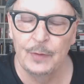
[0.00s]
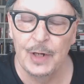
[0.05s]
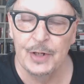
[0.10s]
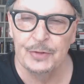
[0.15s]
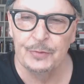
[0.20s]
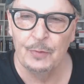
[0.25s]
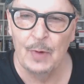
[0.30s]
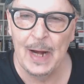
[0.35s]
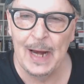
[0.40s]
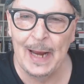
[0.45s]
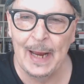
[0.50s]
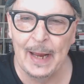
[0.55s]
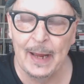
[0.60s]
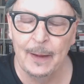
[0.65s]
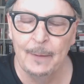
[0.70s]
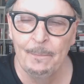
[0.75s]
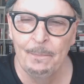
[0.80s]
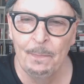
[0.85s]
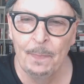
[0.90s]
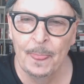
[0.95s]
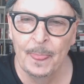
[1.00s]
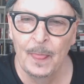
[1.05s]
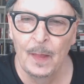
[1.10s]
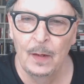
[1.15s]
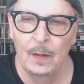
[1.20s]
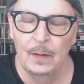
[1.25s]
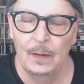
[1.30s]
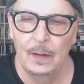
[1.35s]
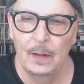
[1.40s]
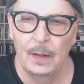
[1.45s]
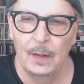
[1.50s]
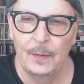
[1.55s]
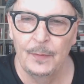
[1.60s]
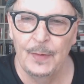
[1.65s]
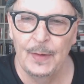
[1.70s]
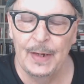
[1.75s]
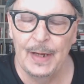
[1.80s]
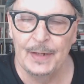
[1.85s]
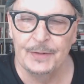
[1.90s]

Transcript: Fresh Rag that